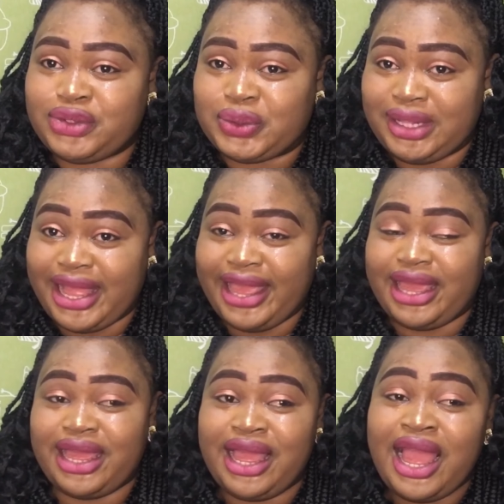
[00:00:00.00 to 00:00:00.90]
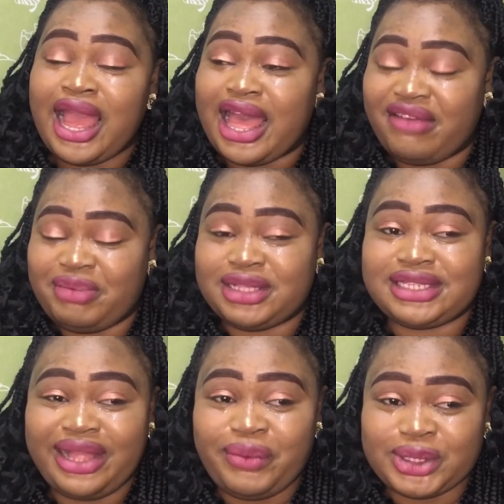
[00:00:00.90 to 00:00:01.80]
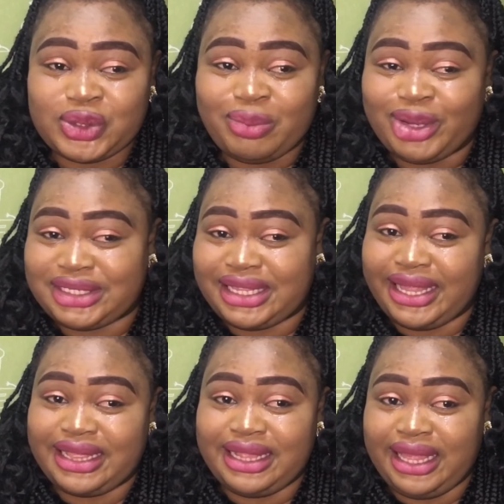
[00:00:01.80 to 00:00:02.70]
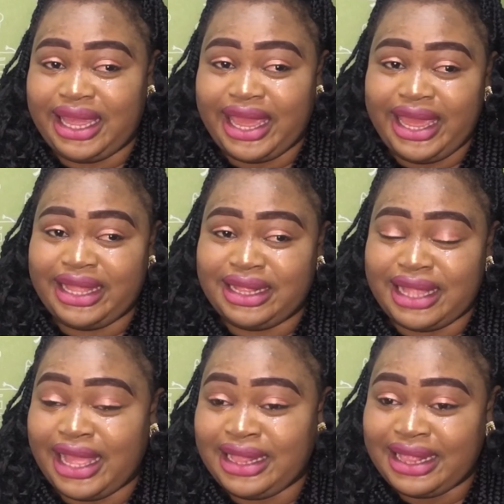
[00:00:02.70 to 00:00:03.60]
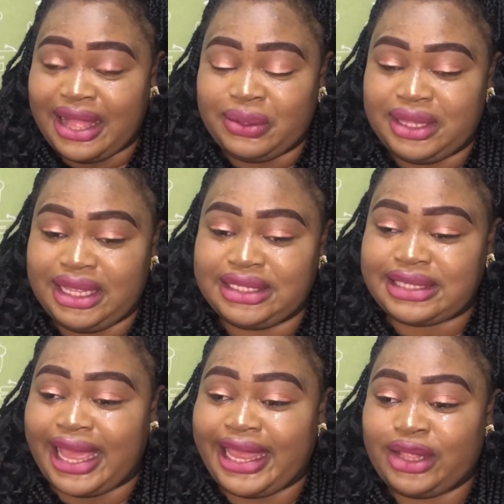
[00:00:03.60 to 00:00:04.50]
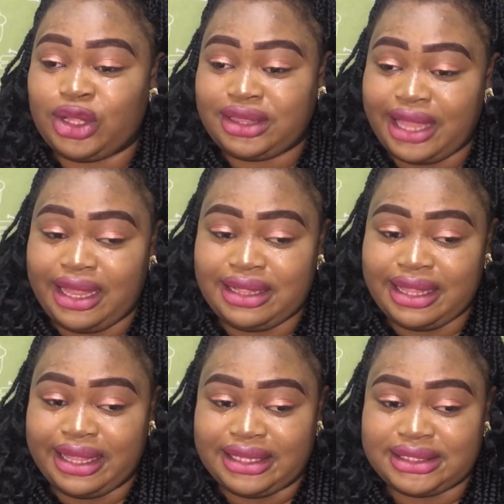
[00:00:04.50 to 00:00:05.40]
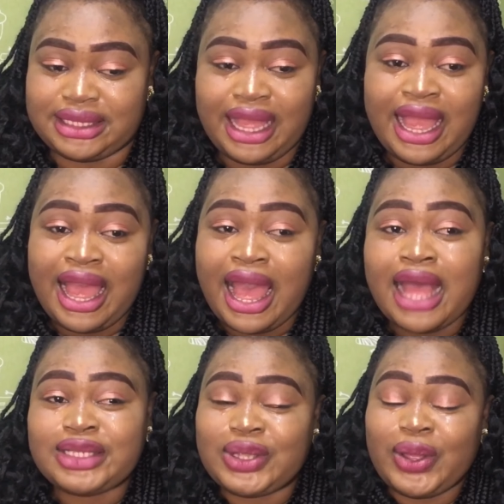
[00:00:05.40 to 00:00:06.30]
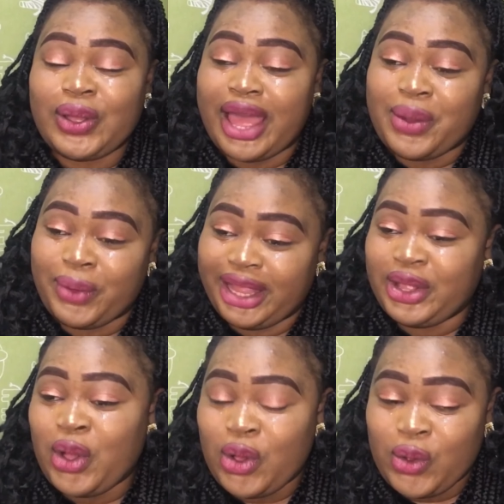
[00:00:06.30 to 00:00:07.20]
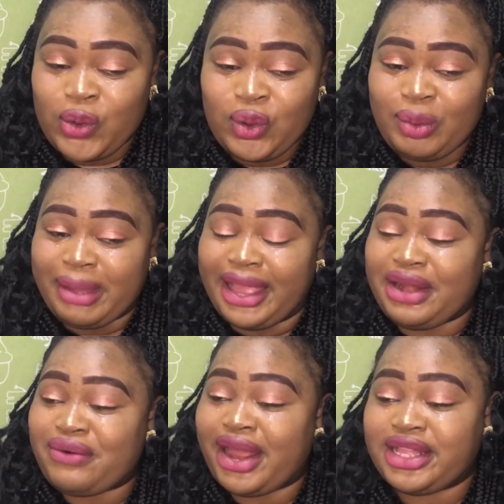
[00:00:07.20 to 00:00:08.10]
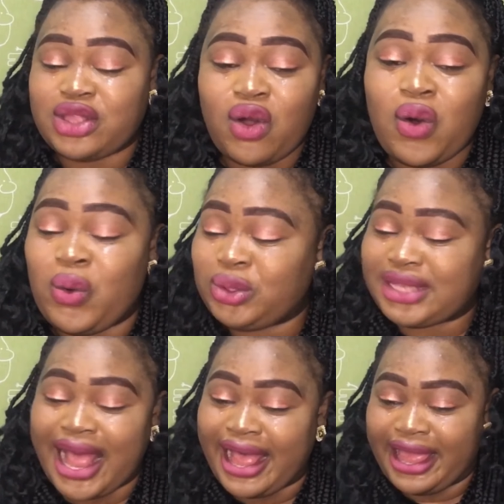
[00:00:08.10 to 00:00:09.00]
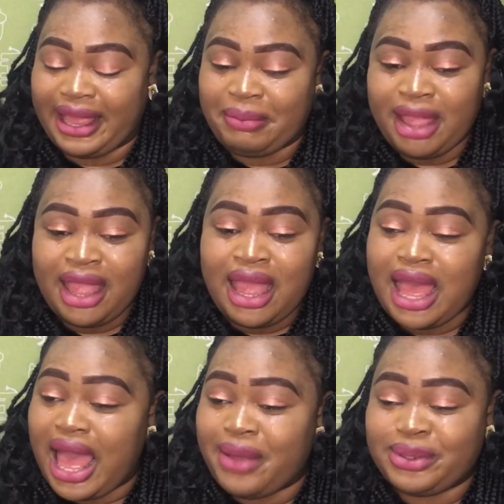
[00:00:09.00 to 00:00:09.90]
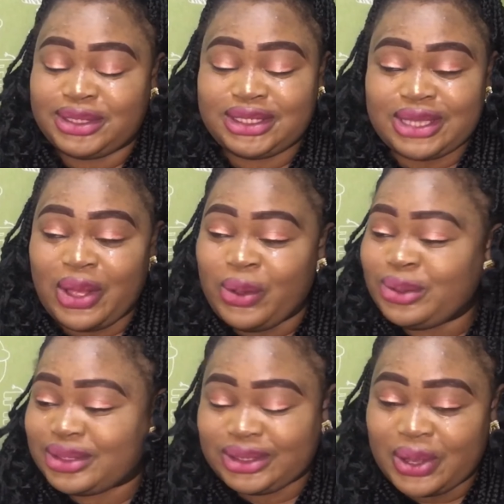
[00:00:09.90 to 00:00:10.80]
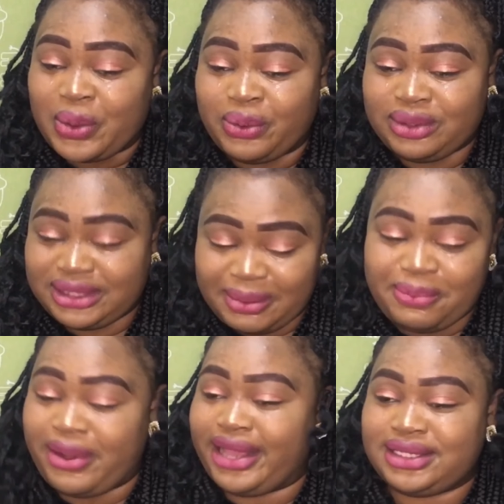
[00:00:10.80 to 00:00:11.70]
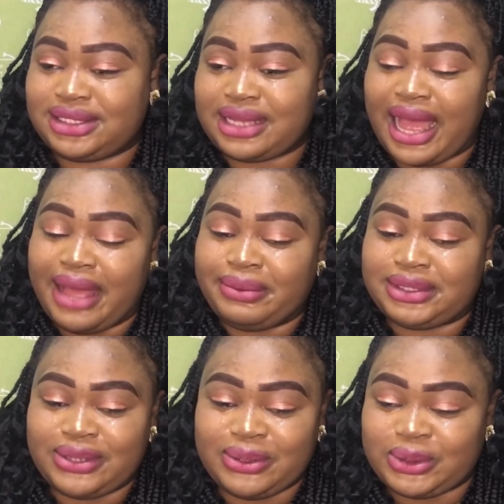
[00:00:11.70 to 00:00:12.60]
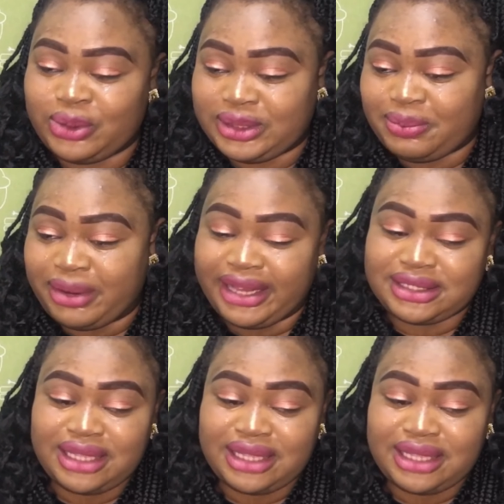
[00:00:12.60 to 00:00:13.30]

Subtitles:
Like I've been dealing with so much lately, and nowadays I cannot take this." So I went home. I cried the whole time. I was so depressed. I was so depressed.